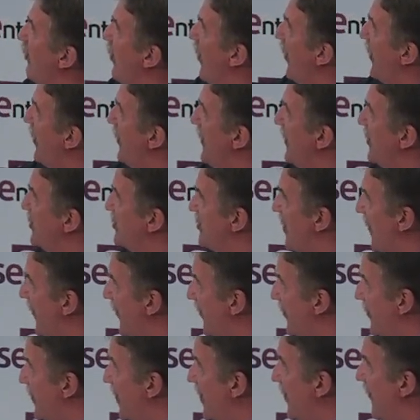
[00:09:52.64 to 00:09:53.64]
What are we trying
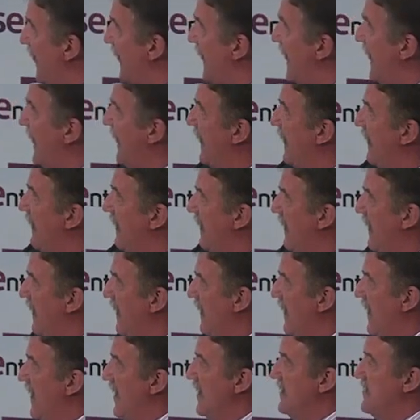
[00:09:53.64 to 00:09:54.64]
to do in here?
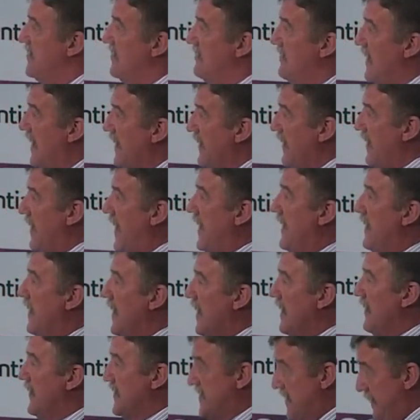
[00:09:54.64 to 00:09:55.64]
So rather like
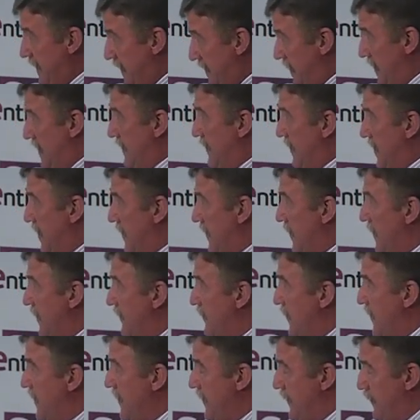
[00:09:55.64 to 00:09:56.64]
some of
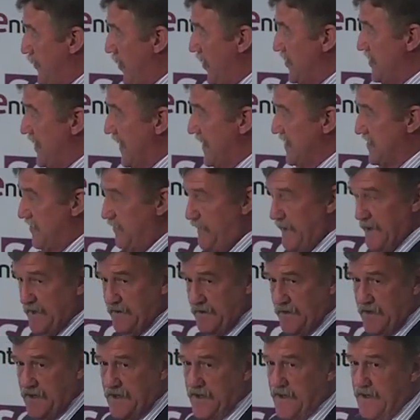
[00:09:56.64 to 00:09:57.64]
the projects have
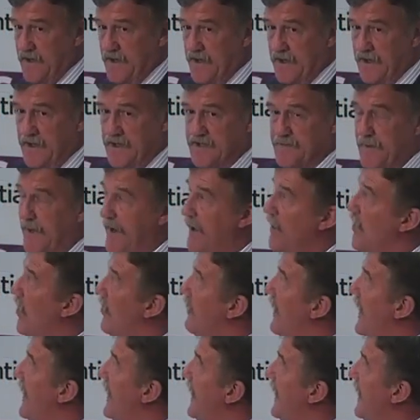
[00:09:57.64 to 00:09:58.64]
been explaining
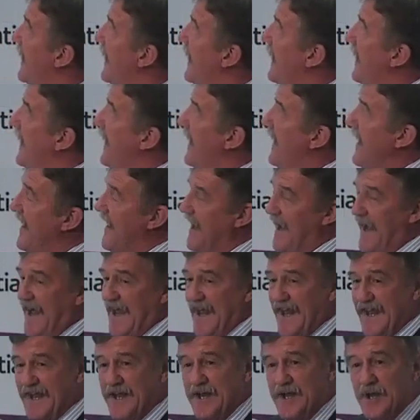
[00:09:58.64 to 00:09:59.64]
already,
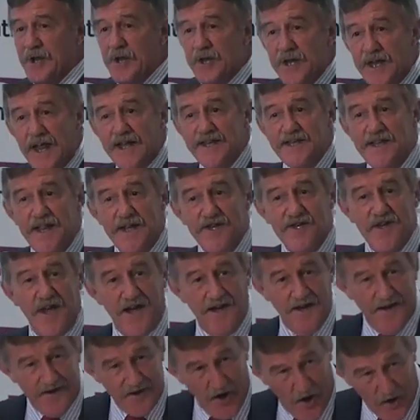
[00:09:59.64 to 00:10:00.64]
yes, let's
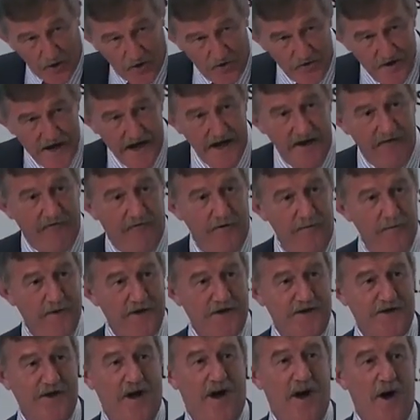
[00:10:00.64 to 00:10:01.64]
agree from the
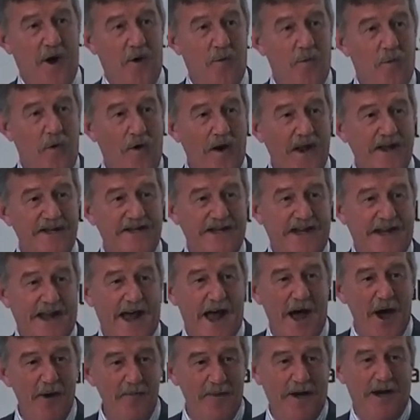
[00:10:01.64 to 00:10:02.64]
start, what is it,
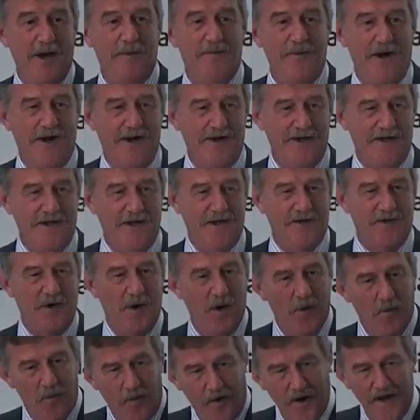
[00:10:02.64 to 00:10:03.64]
how many apprentices,
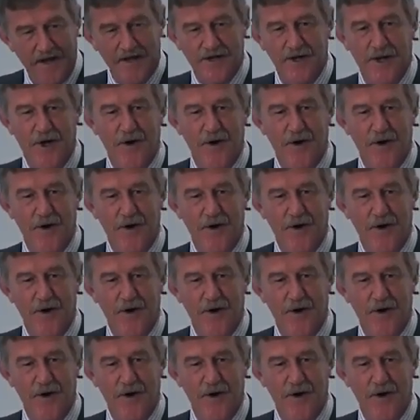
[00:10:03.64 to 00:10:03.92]
what is